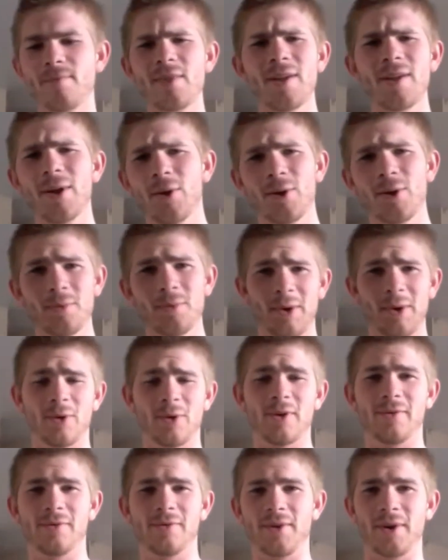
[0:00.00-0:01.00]
I went with my
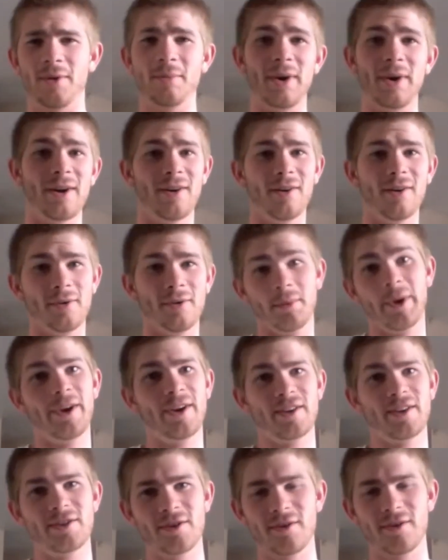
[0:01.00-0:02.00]
one friend, Meryl, and my
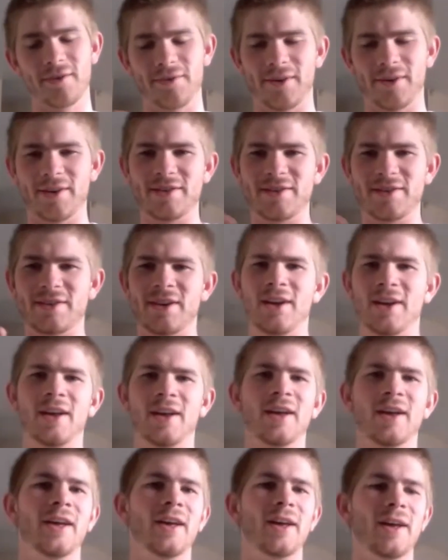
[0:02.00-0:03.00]
ex-girlfriends,
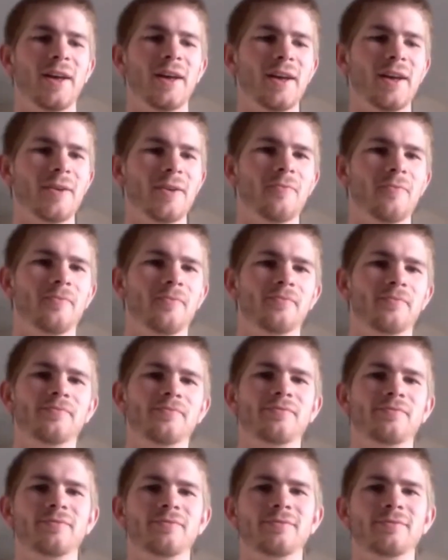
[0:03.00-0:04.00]
and
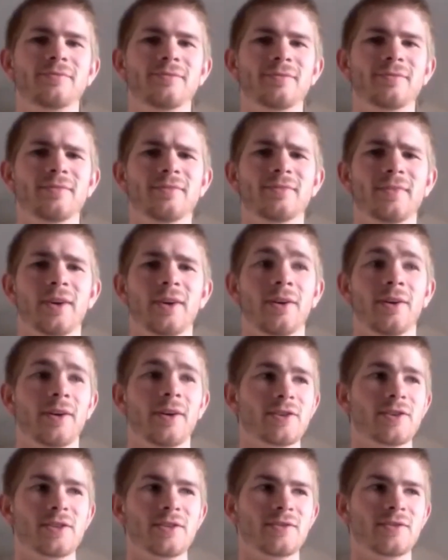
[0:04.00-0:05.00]
I don't know,
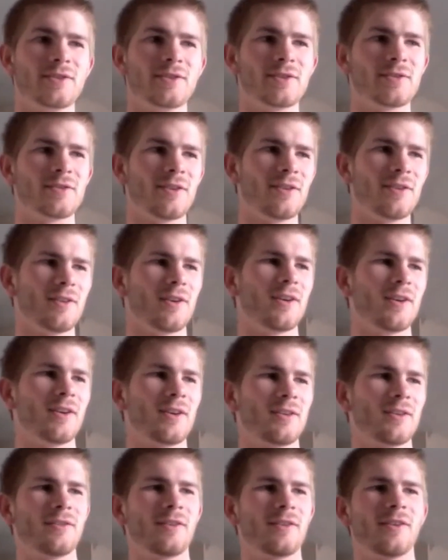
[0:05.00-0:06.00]
she was just like, "Okay,
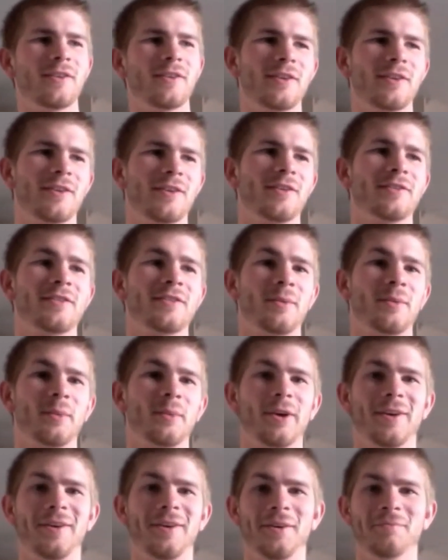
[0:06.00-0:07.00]
here's all the girls," and I'm
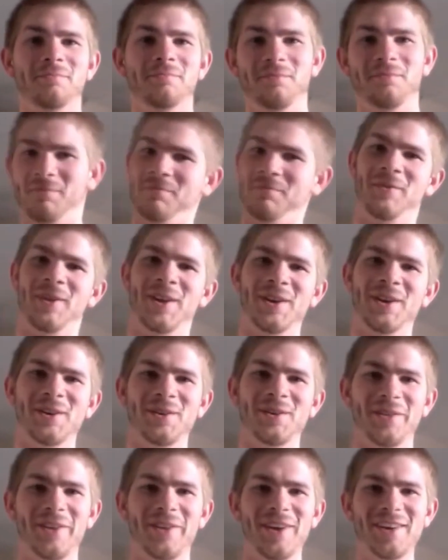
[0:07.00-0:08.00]
like,
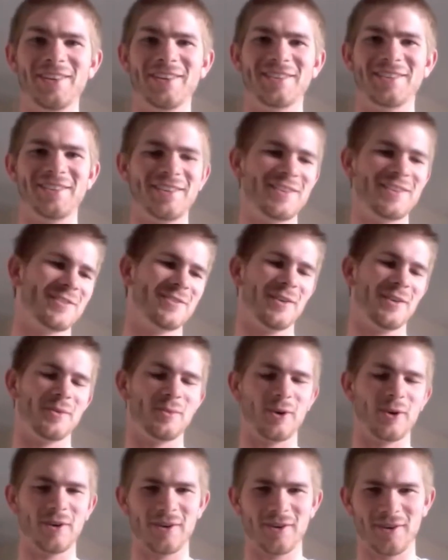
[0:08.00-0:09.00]
"Thanks." So
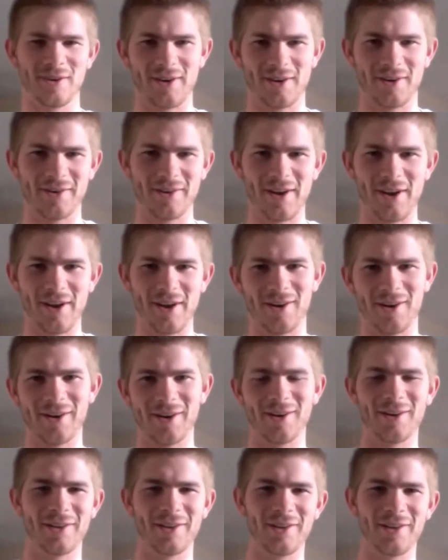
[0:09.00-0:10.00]
I'm walking around carrying
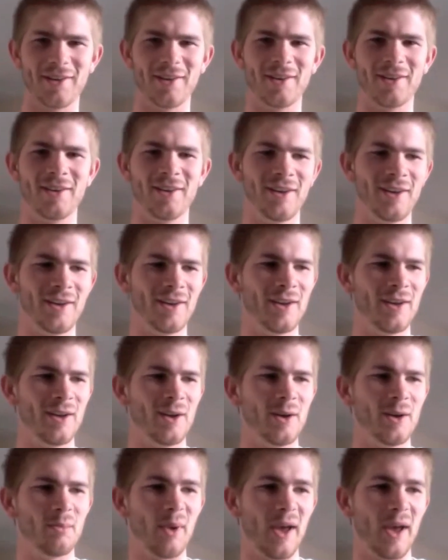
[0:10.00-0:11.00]
all the
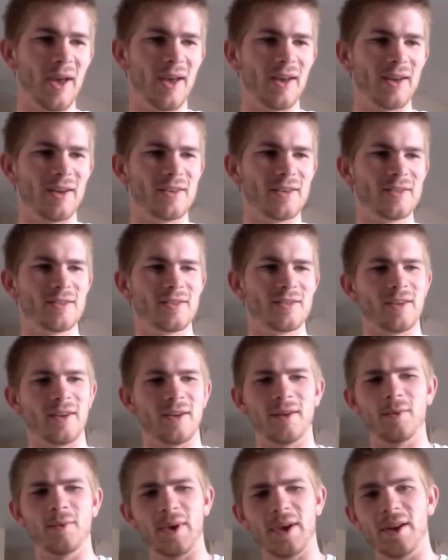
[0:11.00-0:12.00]
bags,
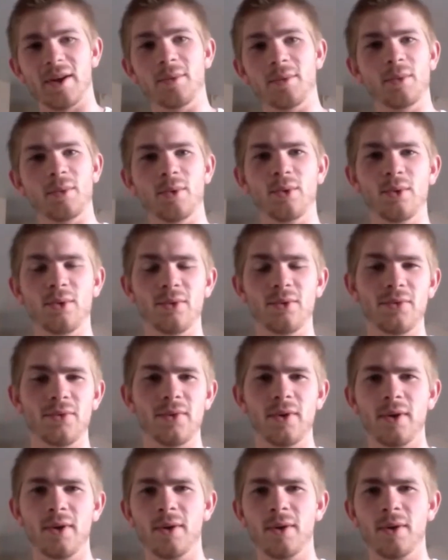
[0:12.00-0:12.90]
and we had to move